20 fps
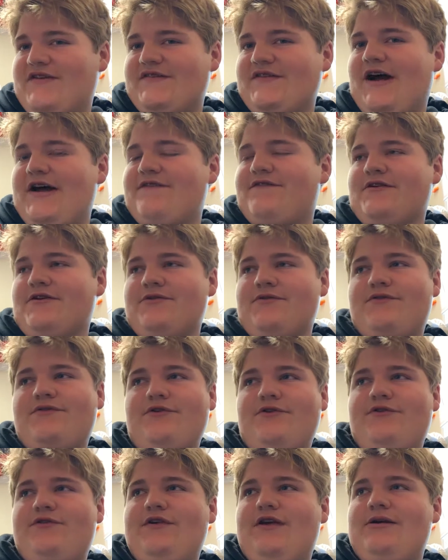have iPhones,
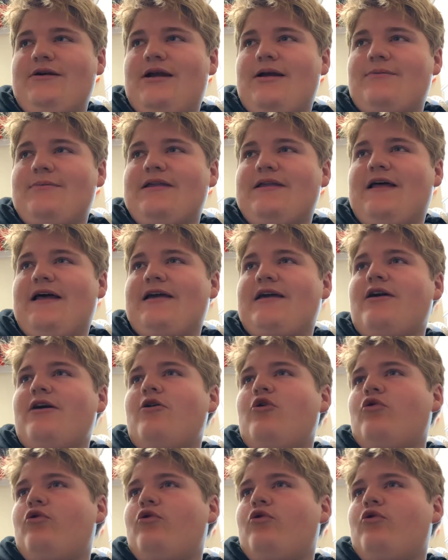so it's like gonna be like,